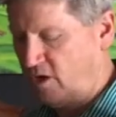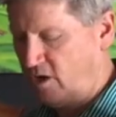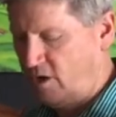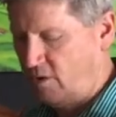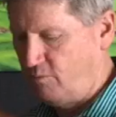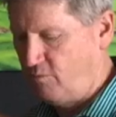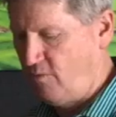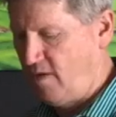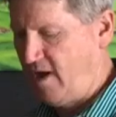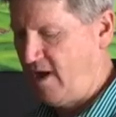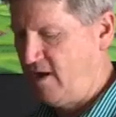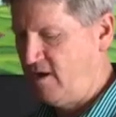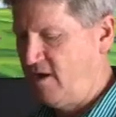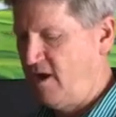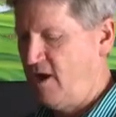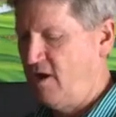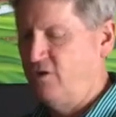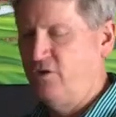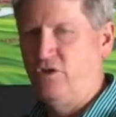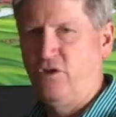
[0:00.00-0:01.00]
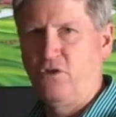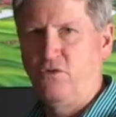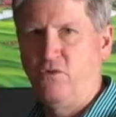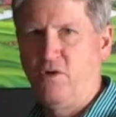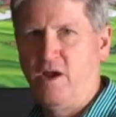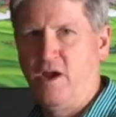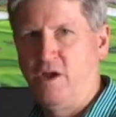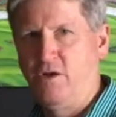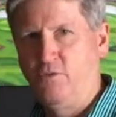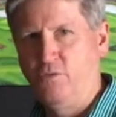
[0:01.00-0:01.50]
and it ran down to the
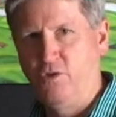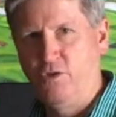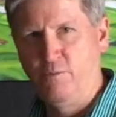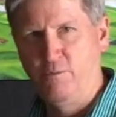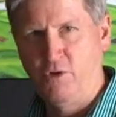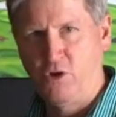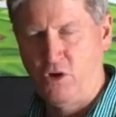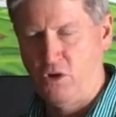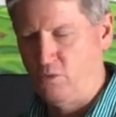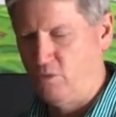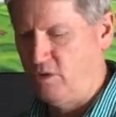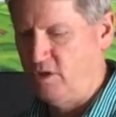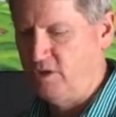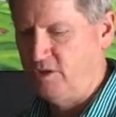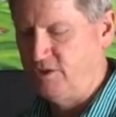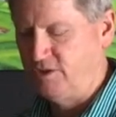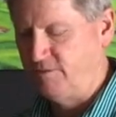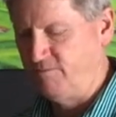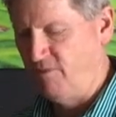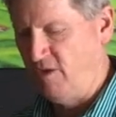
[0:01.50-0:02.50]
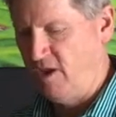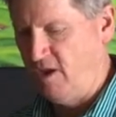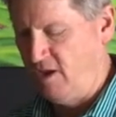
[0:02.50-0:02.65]
ground where the ball was.